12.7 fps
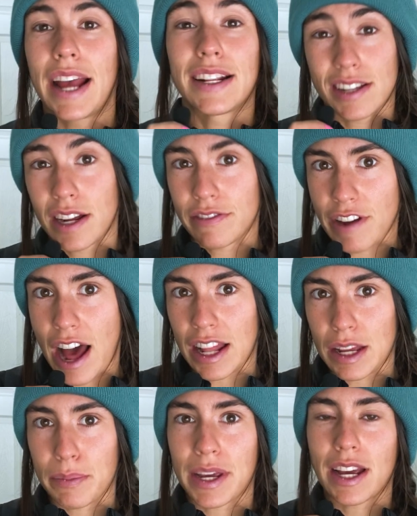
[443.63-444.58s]
And Sun
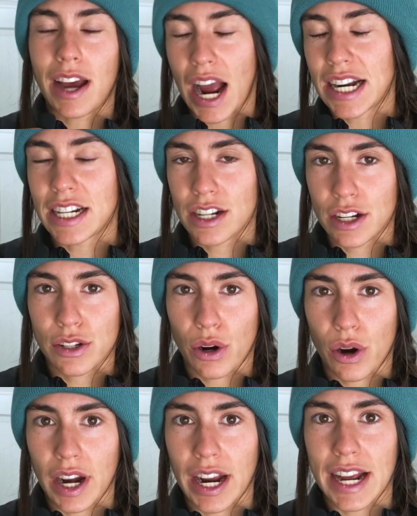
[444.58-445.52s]
Valley, being kind and
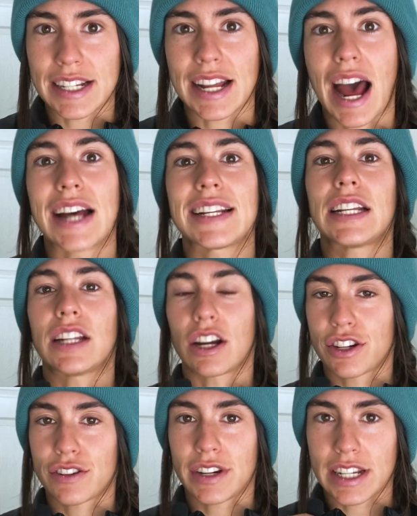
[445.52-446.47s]
notorious as a
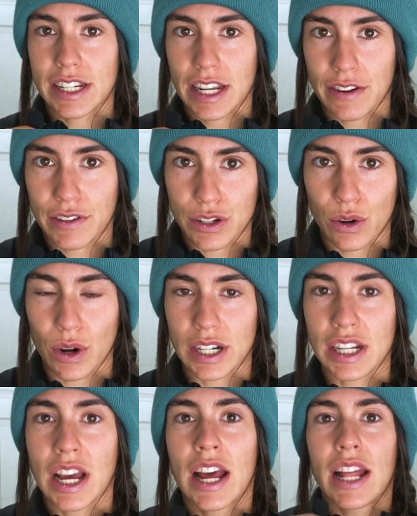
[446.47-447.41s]
luxury ski
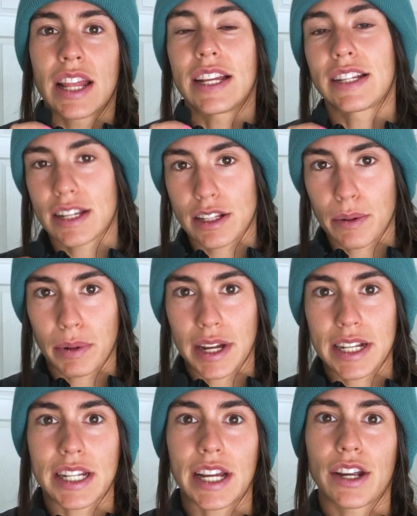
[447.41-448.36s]
resort, this is the
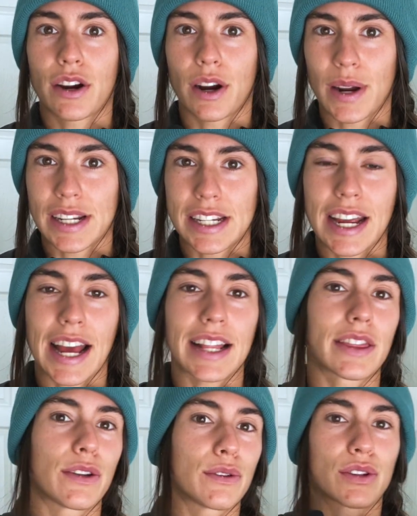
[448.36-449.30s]
place that you're going to
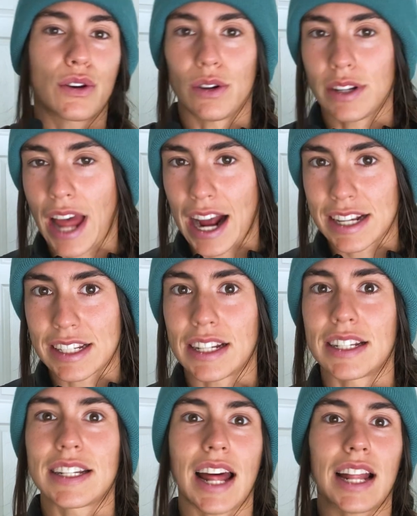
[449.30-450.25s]
get those gold
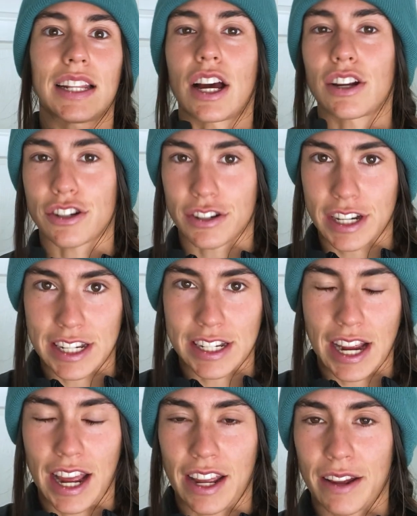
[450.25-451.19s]
accents, that luxury
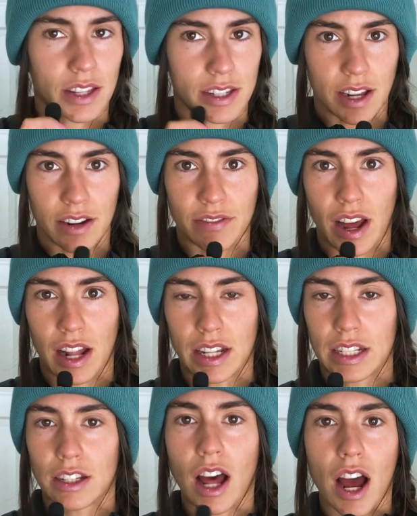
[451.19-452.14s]
stay. The Sun
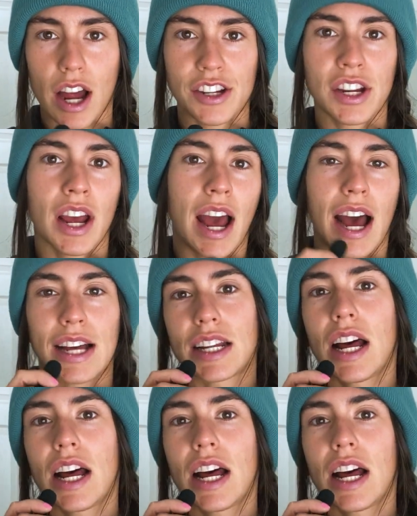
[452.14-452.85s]
Valley Lodge has